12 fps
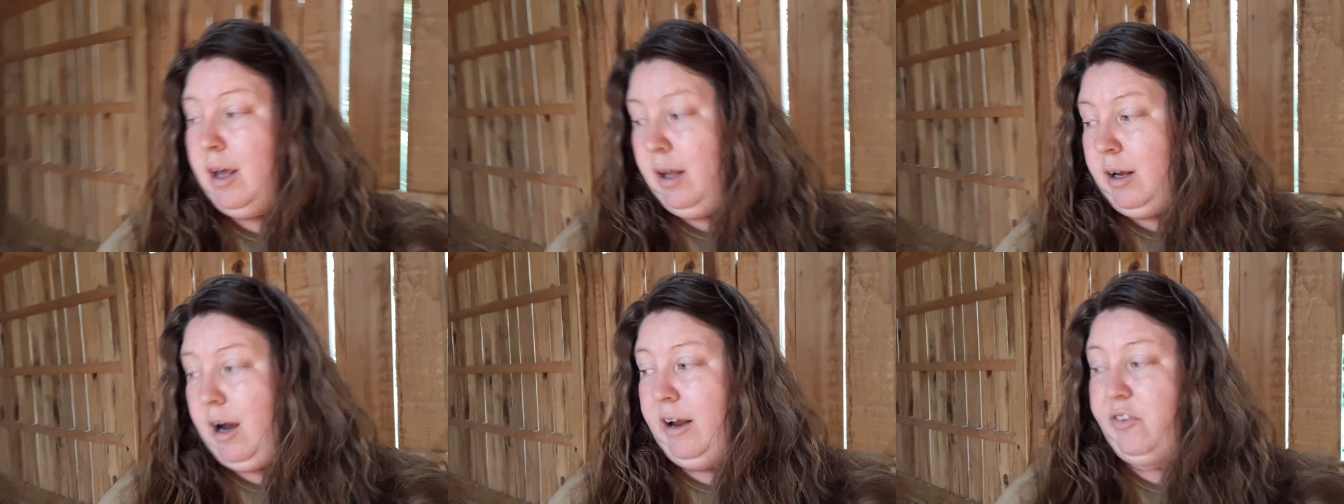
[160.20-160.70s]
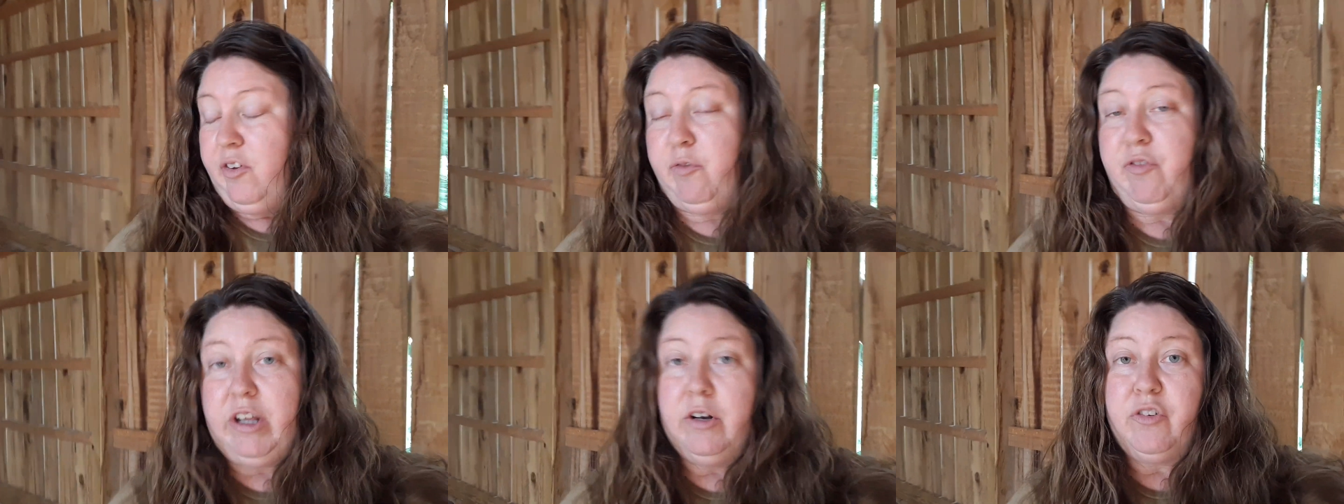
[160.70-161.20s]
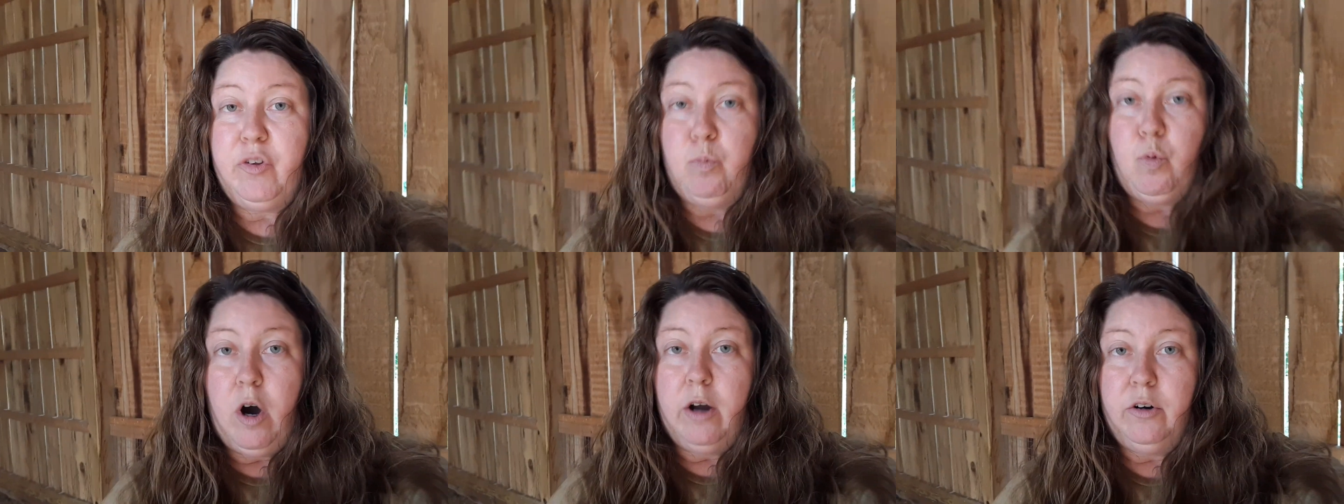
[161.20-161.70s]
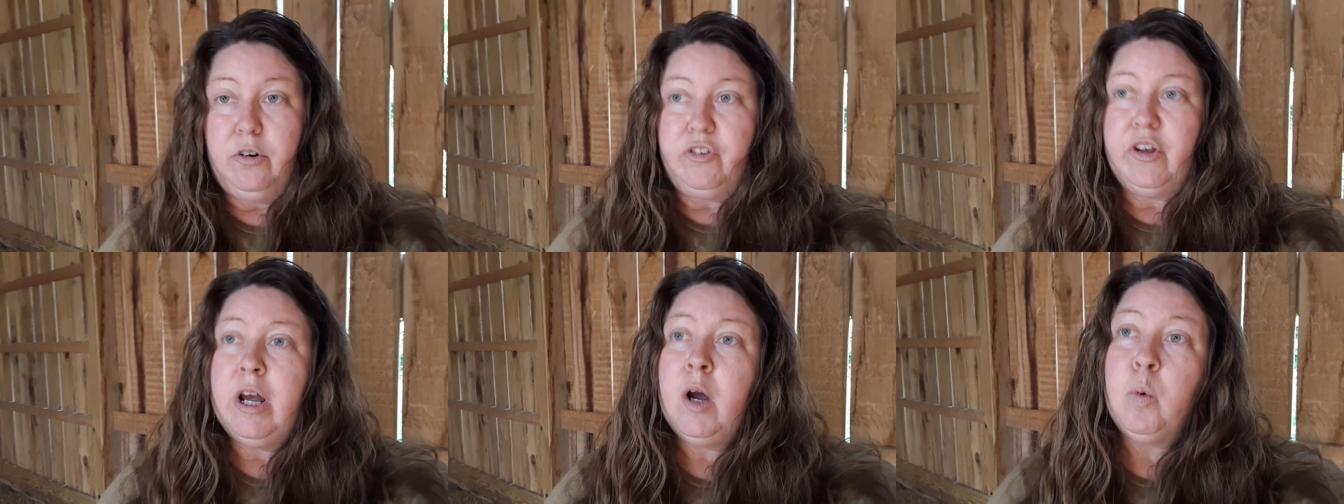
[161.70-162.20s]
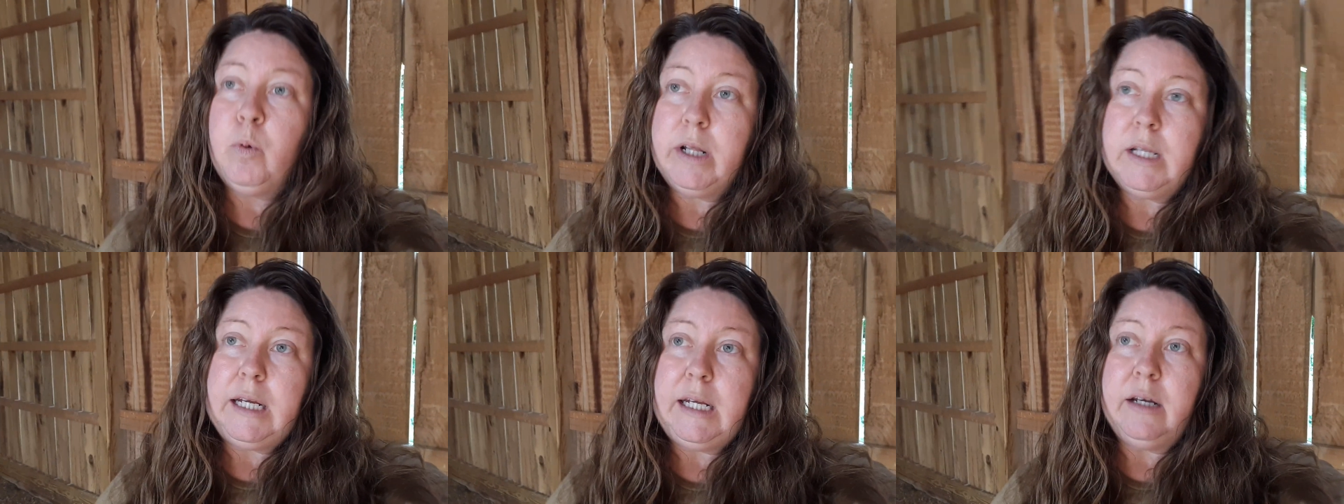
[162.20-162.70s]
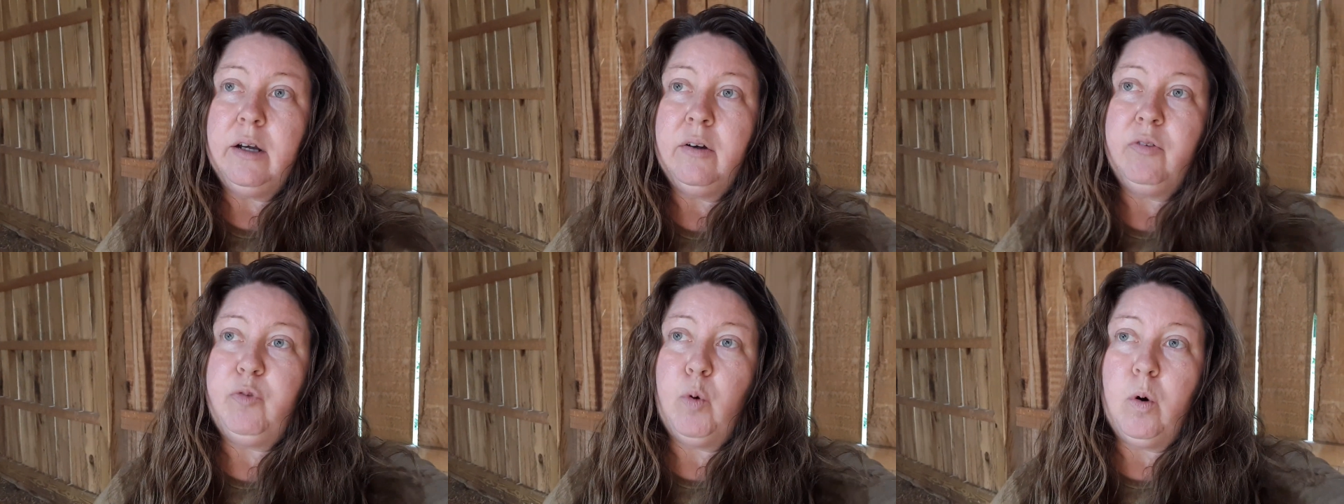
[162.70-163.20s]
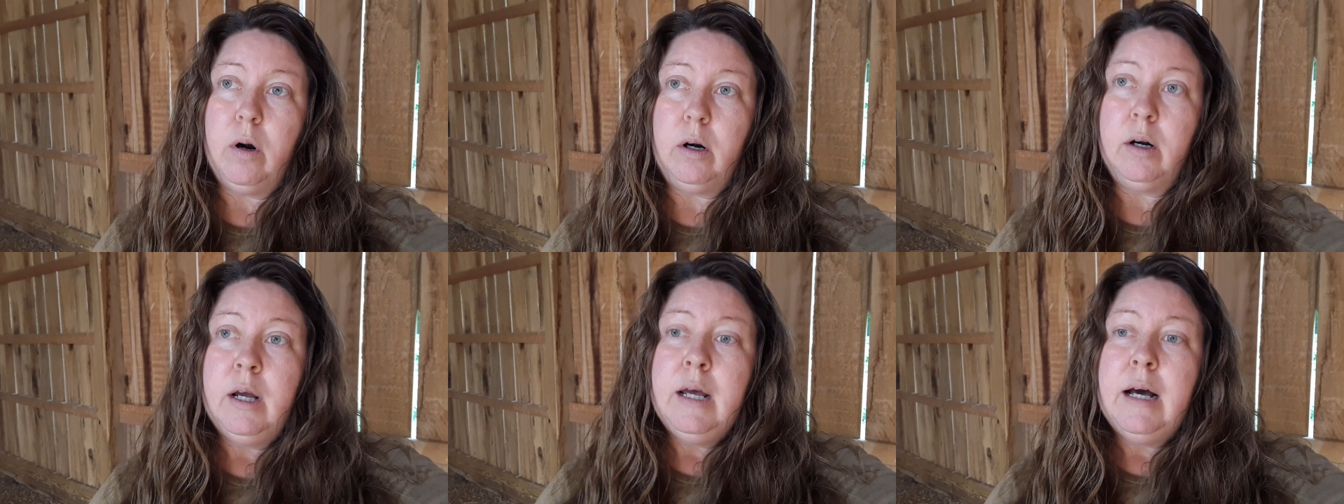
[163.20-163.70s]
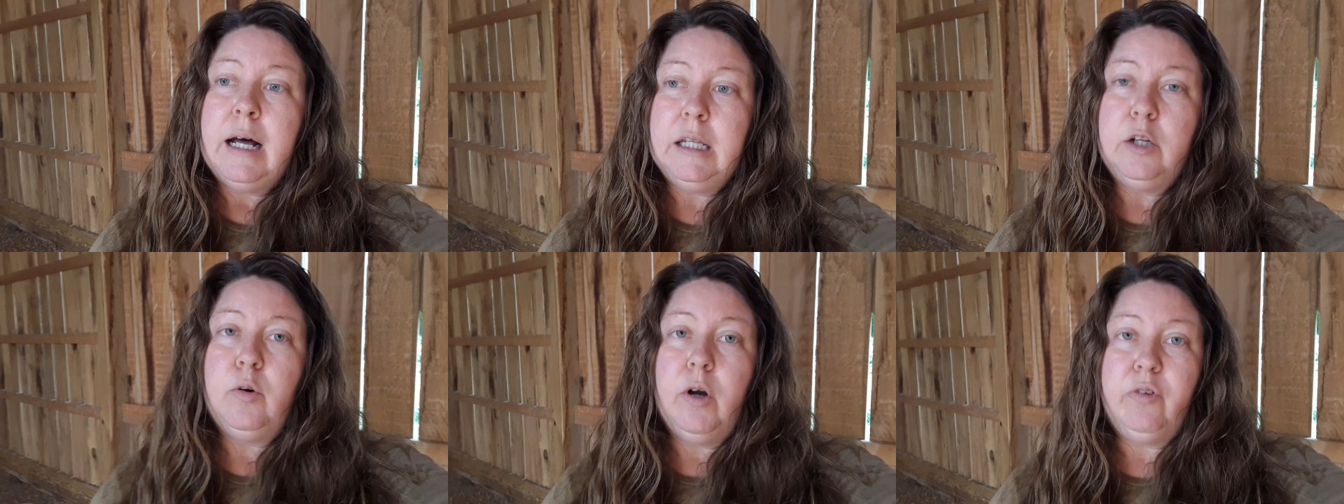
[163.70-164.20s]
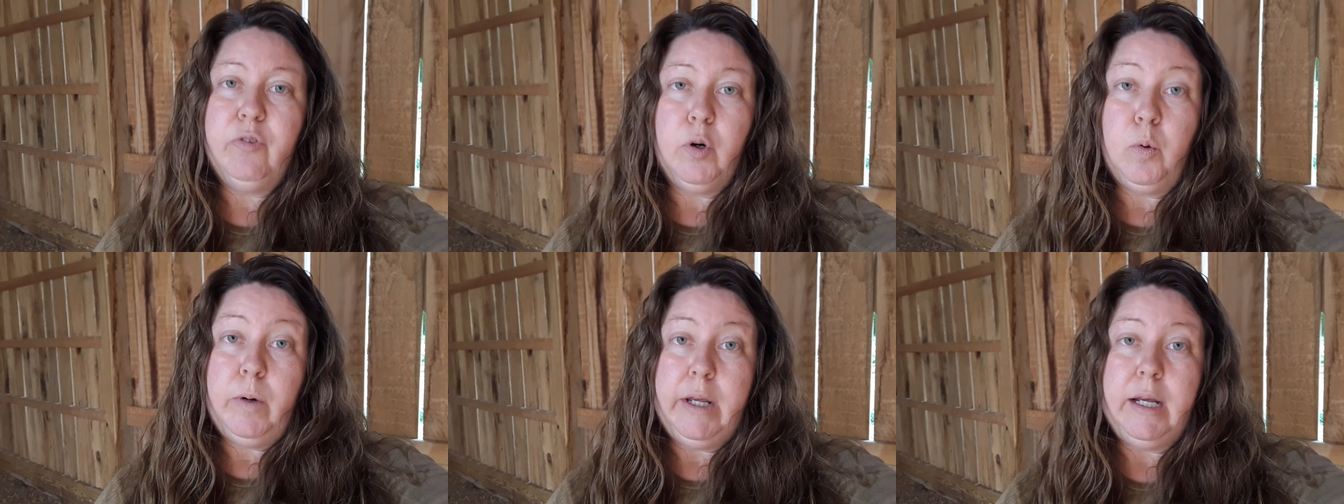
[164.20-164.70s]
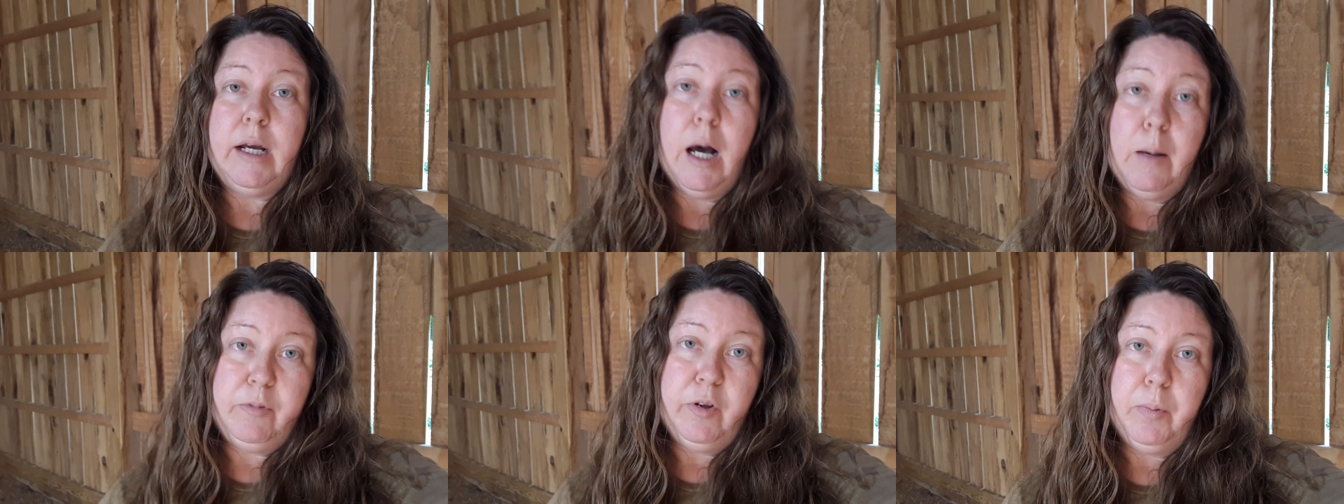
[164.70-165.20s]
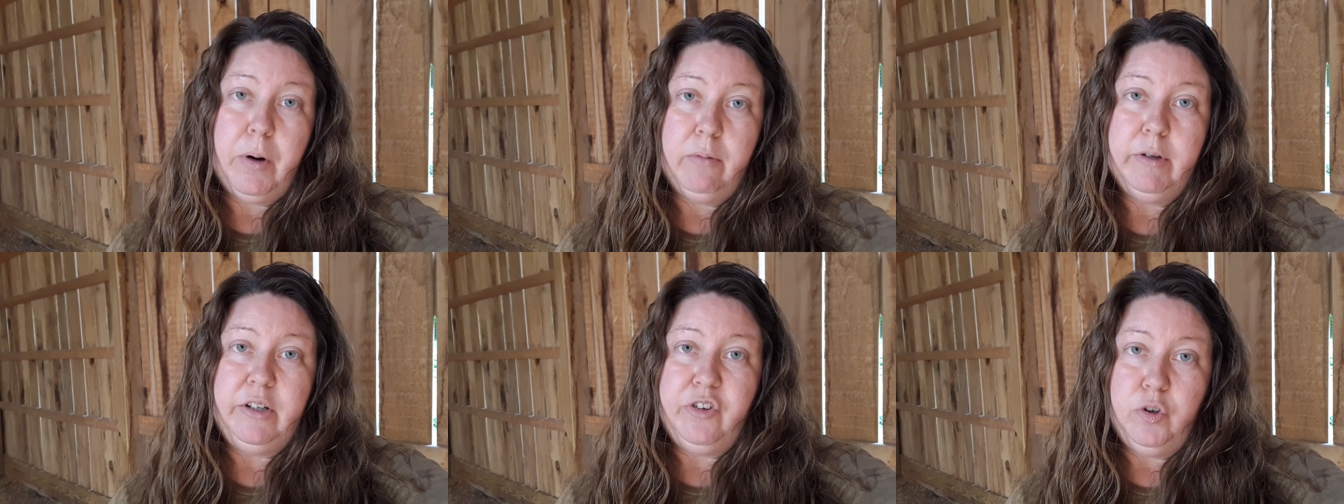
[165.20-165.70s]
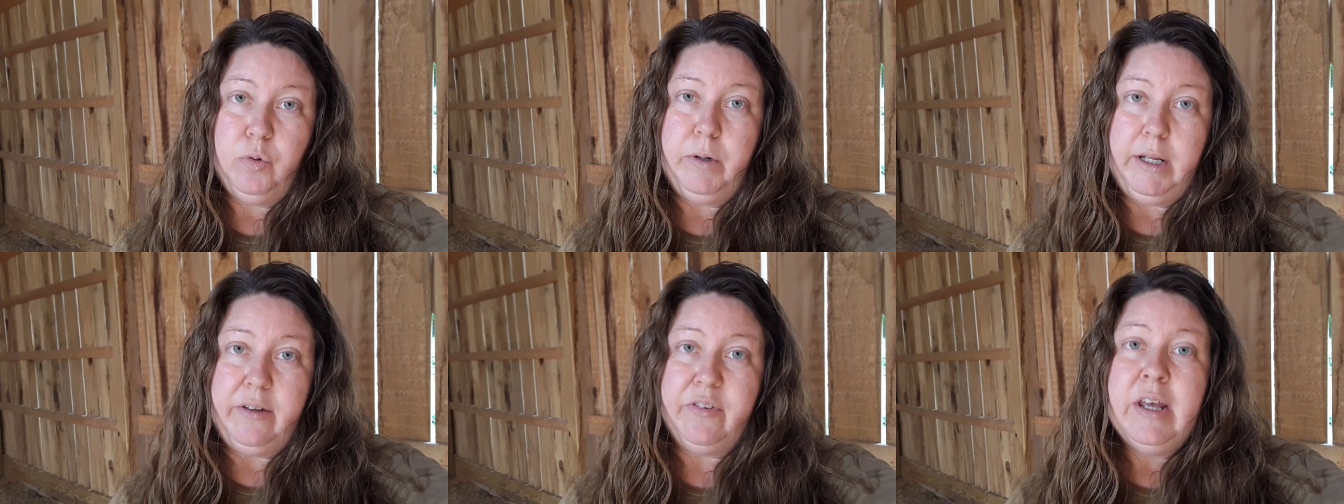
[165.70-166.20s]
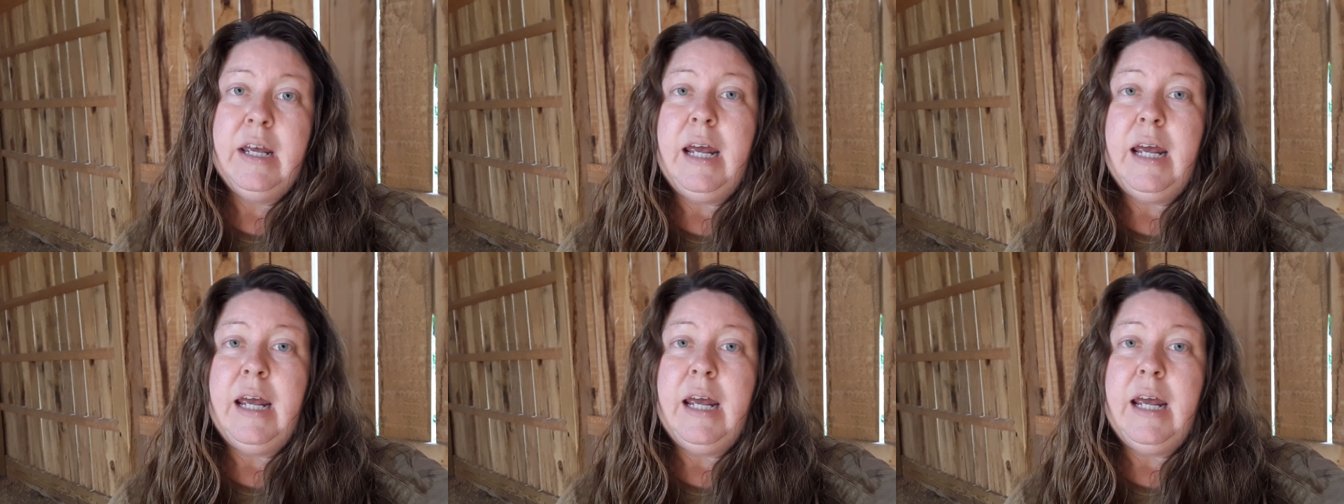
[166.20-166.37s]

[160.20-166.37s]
kinds of feeders and waters really for a little over a week, up to probably 2 weeks.